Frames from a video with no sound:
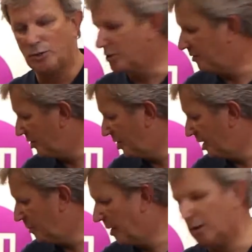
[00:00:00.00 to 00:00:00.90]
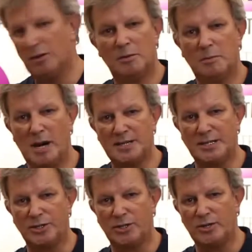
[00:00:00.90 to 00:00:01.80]
use the Virginia panel
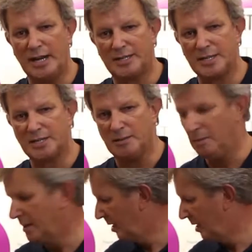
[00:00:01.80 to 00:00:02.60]
mass interconnect system.